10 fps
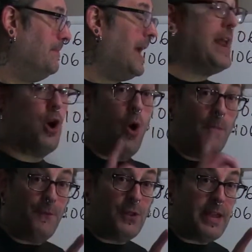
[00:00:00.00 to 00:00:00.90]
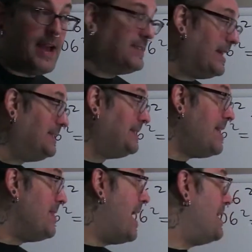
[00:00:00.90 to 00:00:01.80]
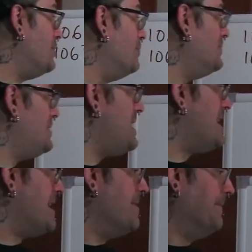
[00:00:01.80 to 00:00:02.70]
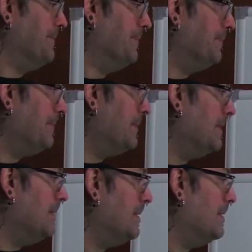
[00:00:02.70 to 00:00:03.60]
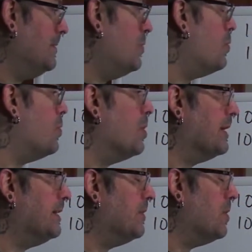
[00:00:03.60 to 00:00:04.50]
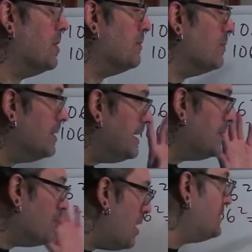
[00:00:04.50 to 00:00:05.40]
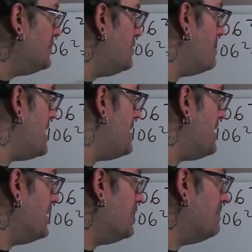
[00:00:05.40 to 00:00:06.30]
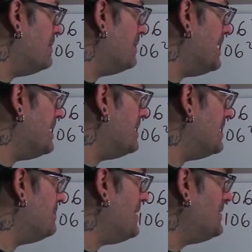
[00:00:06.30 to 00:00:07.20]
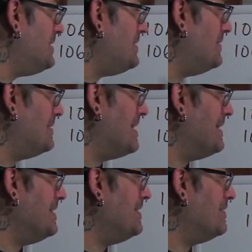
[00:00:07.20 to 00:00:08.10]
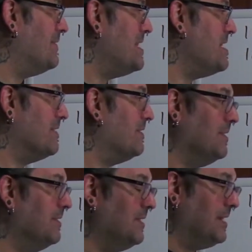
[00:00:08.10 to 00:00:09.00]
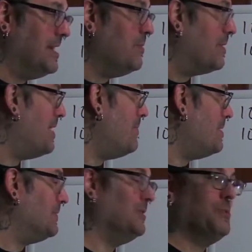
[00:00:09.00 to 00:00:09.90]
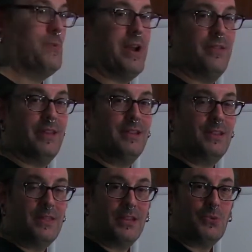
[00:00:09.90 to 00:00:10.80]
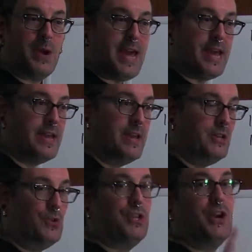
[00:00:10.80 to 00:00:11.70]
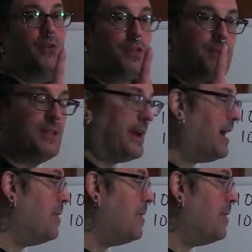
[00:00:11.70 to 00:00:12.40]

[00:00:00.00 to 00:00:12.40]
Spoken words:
And hopefully, as I said that, you see, or it crosses your mind that it could be related to this, because these are like inconvenient to deal with. I don't want to square this in this way using arithmetic.